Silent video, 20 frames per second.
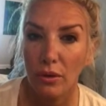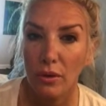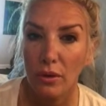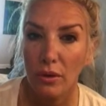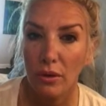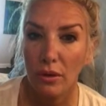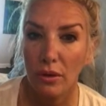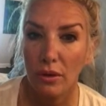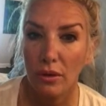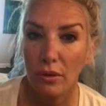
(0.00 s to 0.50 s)

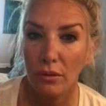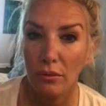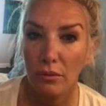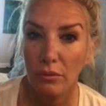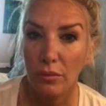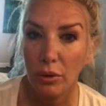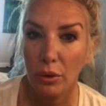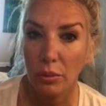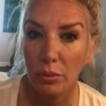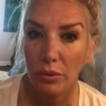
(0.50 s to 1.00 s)
the
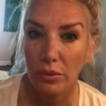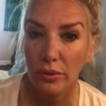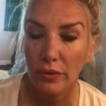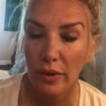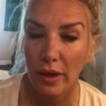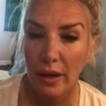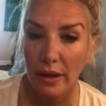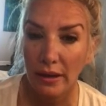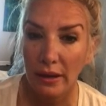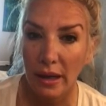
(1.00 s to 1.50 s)
purple
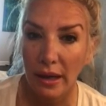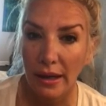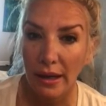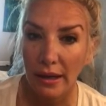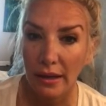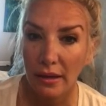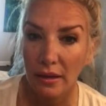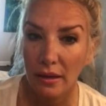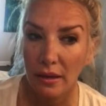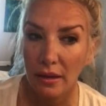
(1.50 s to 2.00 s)
divine
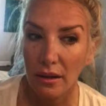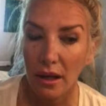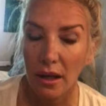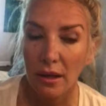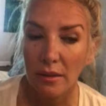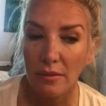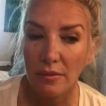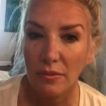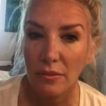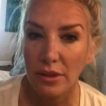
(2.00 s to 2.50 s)
light
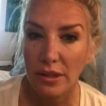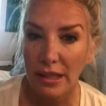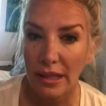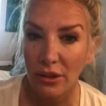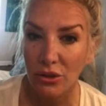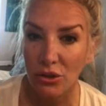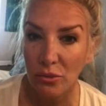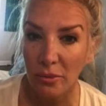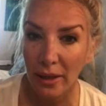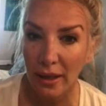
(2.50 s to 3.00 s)
with
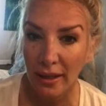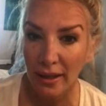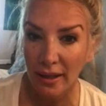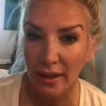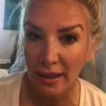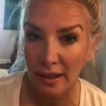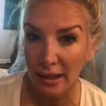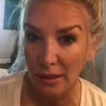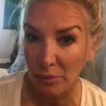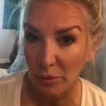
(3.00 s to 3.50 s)
Saint Germain and
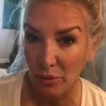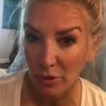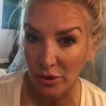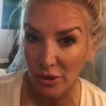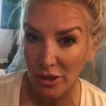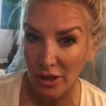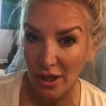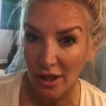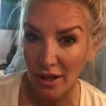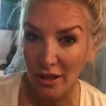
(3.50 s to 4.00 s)
Lady
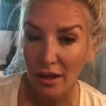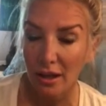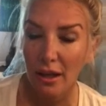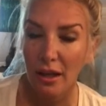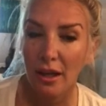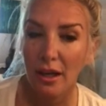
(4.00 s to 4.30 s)
Portia,